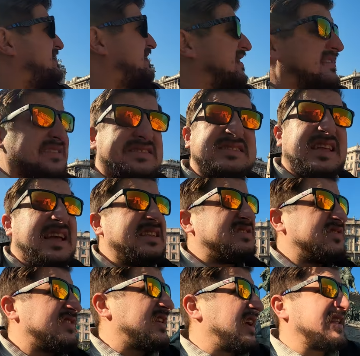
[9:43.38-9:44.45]
this. You got the
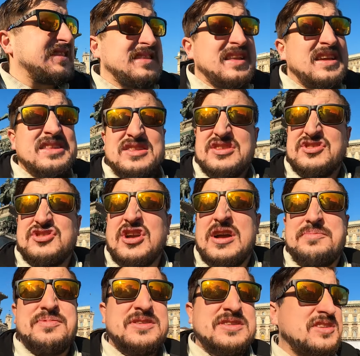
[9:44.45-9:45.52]
statue, you got the
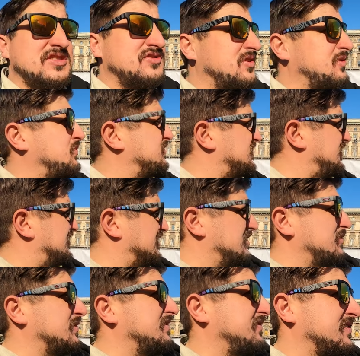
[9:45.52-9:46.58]
shopping district with all the
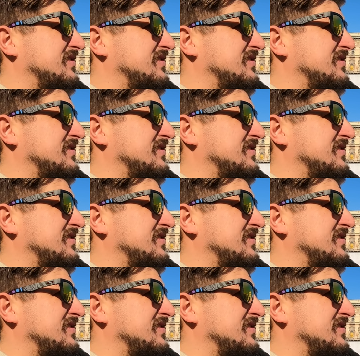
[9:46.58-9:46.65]
Louis